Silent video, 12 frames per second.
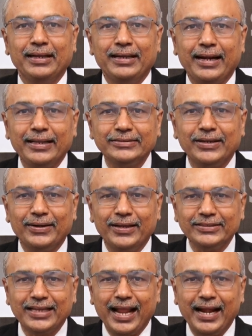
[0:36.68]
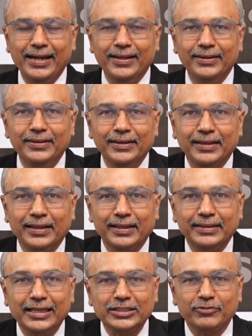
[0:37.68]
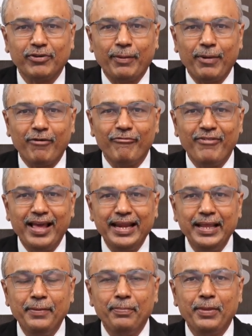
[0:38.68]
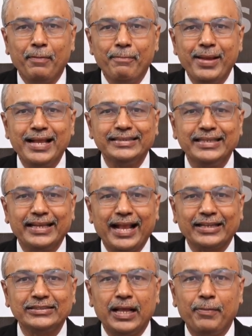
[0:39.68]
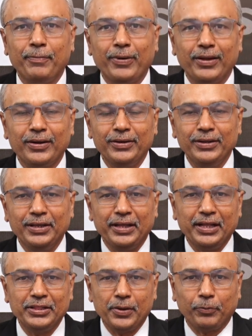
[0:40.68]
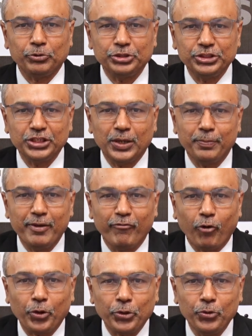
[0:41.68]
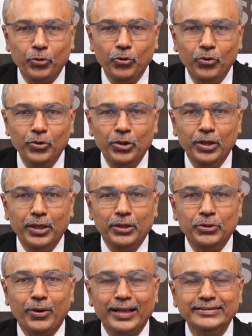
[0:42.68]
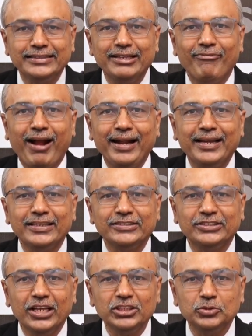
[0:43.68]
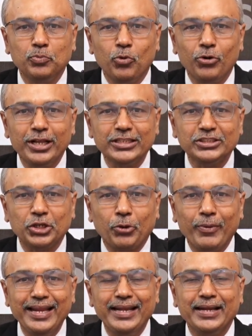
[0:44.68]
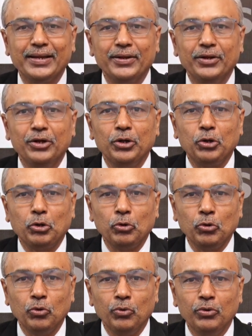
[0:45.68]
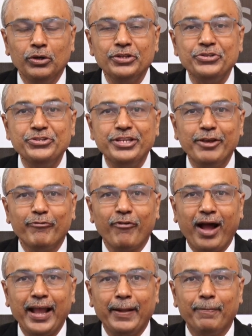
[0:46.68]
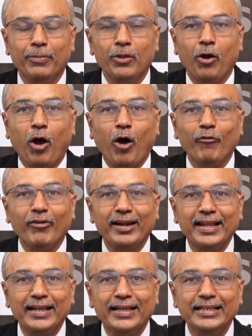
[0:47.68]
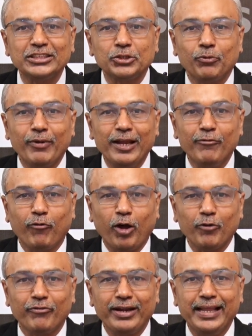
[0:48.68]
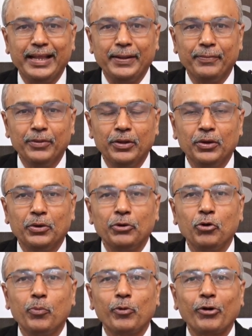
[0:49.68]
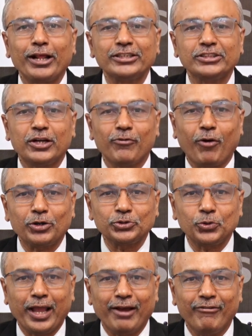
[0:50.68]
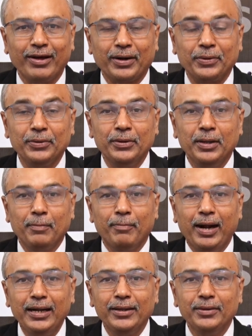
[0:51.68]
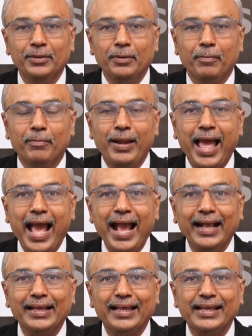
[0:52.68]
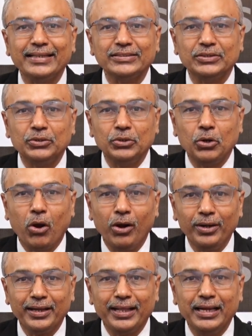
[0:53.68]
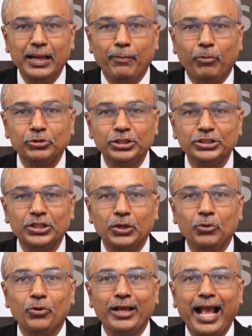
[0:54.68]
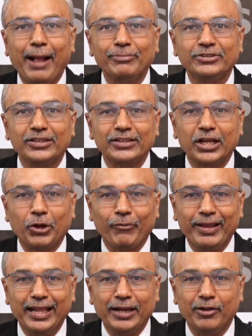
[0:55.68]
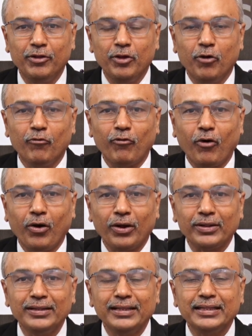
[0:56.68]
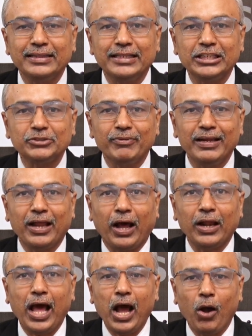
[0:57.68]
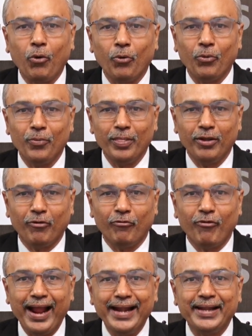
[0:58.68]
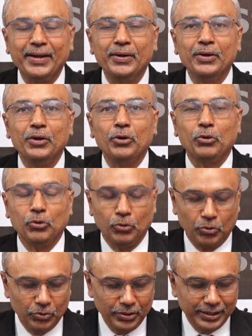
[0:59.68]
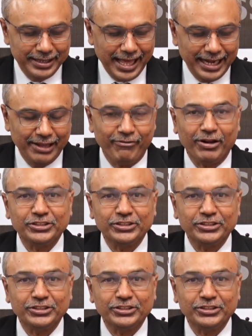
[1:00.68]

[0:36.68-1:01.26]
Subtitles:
Let us understand this from a very basic example. In the position before you, you can see white has just moved his queen to g5, offering his queen for free, no protection whatsoever. But black is not in a position to capture the queen, for this will allow white to deliver